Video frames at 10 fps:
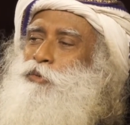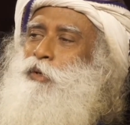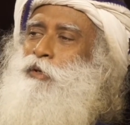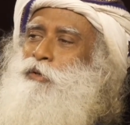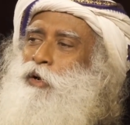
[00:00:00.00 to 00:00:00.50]

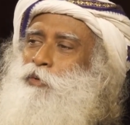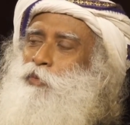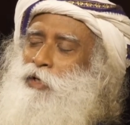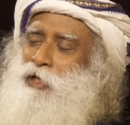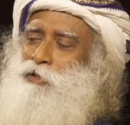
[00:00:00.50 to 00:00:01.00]
are not
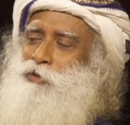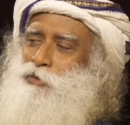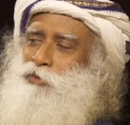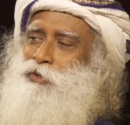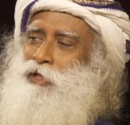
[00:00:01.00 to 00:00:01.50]
willing to
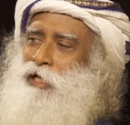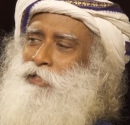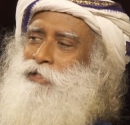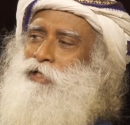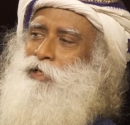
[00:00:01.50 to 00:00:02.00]
do the
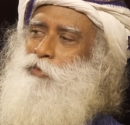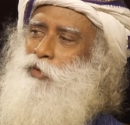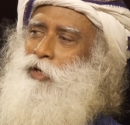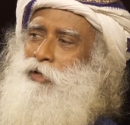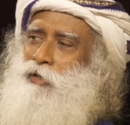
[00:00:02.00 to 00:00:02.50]
necessary
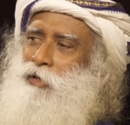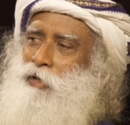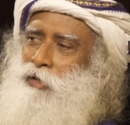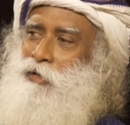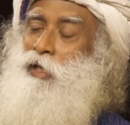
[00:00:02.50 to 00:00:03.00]
work,
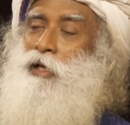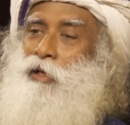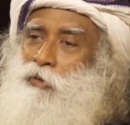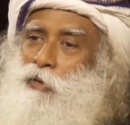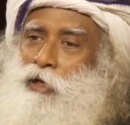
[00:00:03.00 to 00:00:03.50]
they
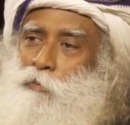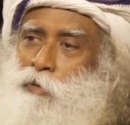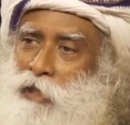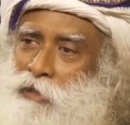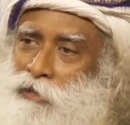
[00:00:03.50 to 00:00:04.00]
can only
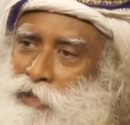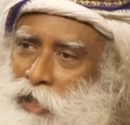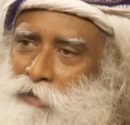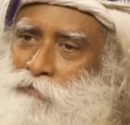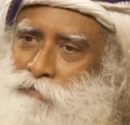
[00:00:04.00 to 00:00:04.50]
practice
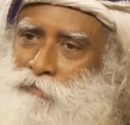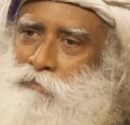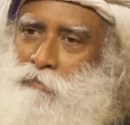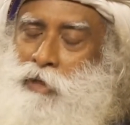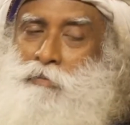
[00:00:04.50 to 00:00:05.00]
life.
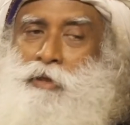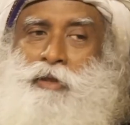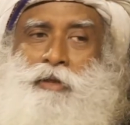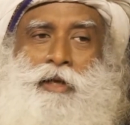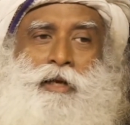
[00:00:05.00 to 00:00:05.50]

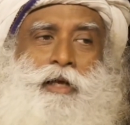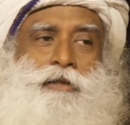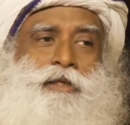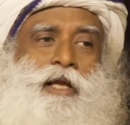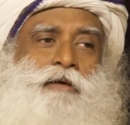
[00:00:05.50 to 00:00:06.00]
Maybe in the
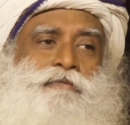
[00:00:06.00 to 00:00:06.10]
next life